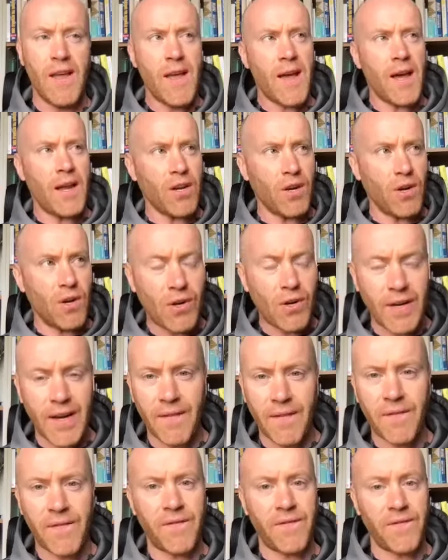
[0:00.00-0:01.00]
And you're looking
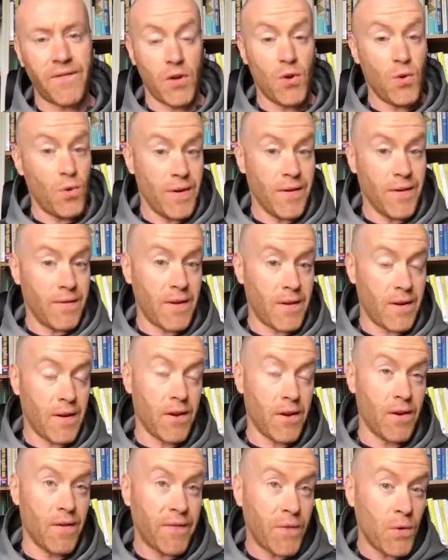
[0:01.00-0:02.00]
at
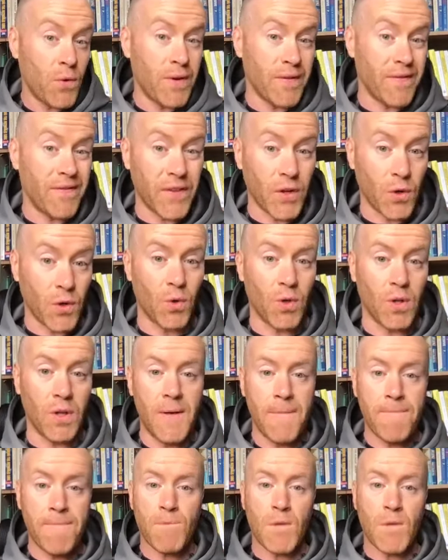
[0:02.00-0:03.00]
your food and fuel,
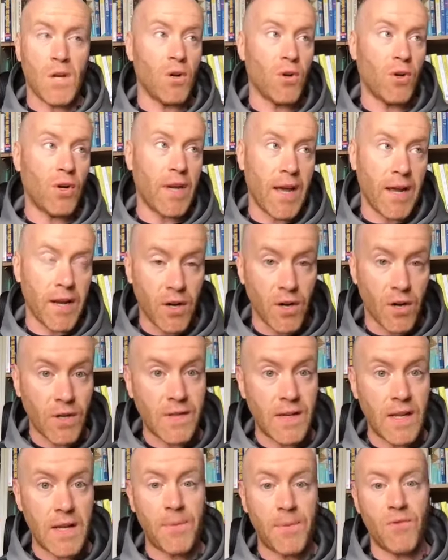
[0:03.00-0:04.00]
you're looking at your
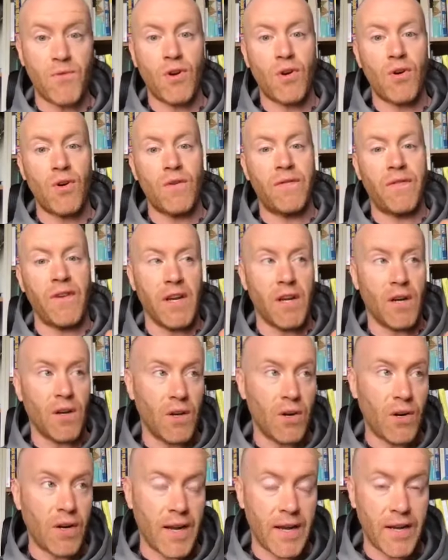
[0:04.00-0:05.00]
sleep and recovery, you're
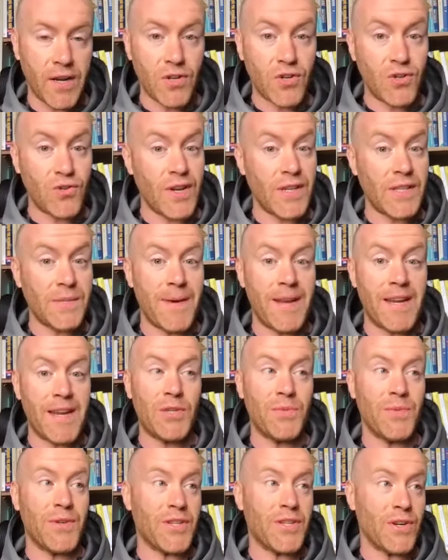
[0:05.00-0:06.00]
looking at your stress
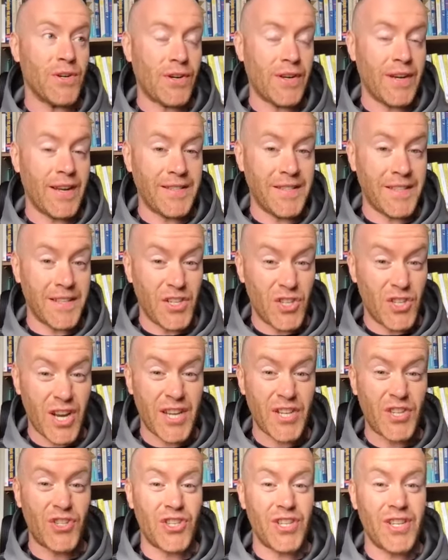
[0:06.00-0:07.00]
management, you're looking at
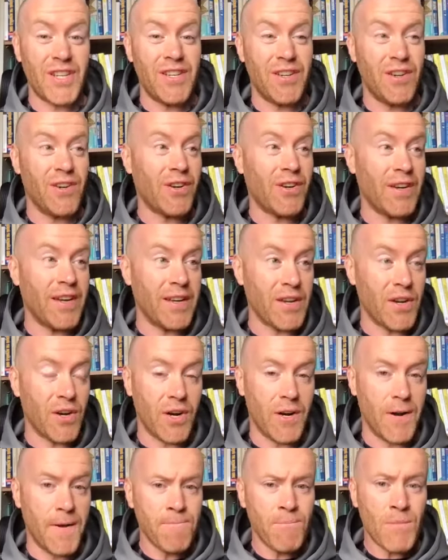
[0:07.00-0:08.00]
digestion, you're looking at
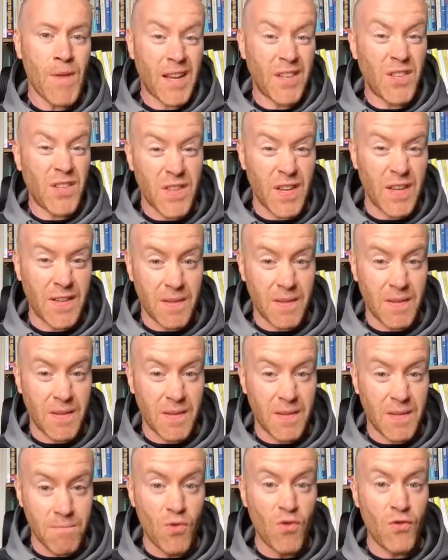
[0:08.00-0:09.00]
your exercise
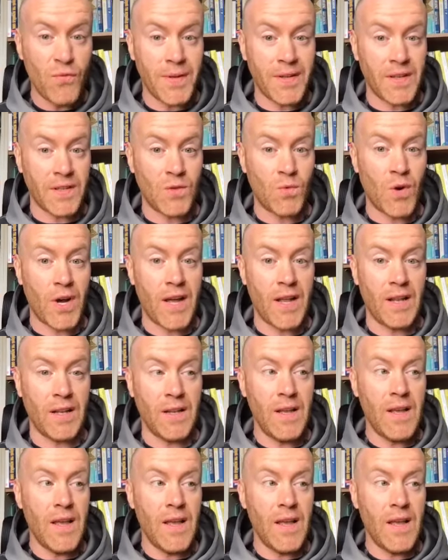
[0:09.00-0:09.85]
and movement as well,